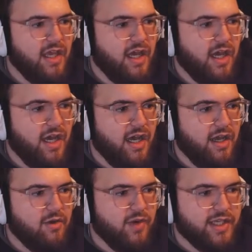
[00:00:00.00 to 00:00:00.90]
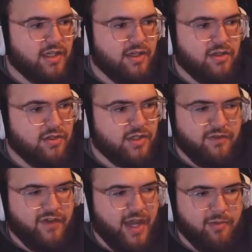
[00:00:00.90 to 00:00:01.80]
Razakil's
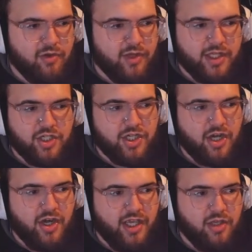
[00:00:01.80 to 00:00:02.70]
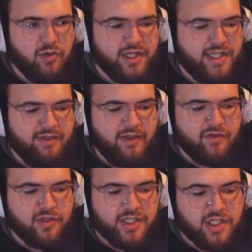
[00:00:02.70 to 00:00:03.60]
Defilement Legendary. You want to save that
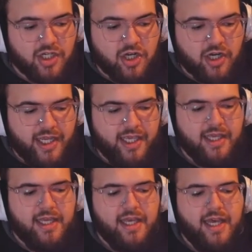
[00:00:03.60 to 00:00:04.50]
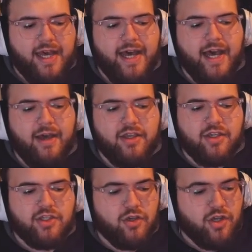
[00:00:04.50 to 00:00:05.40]
for Listening Decree.
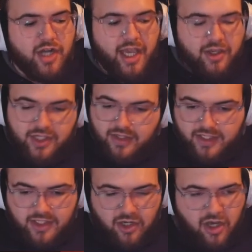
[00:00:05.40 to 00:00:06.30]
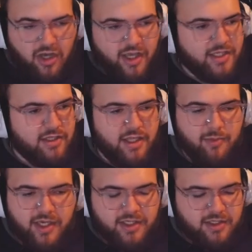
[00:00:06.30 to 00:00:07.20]
So you're not using this at all. It's a
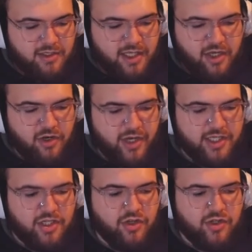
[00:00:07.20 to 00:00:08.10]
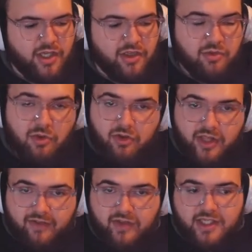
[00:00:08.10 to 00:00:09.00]
DPS decrease. You're using
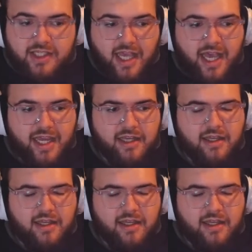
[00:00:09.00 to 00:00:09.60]
Throglaive on the side.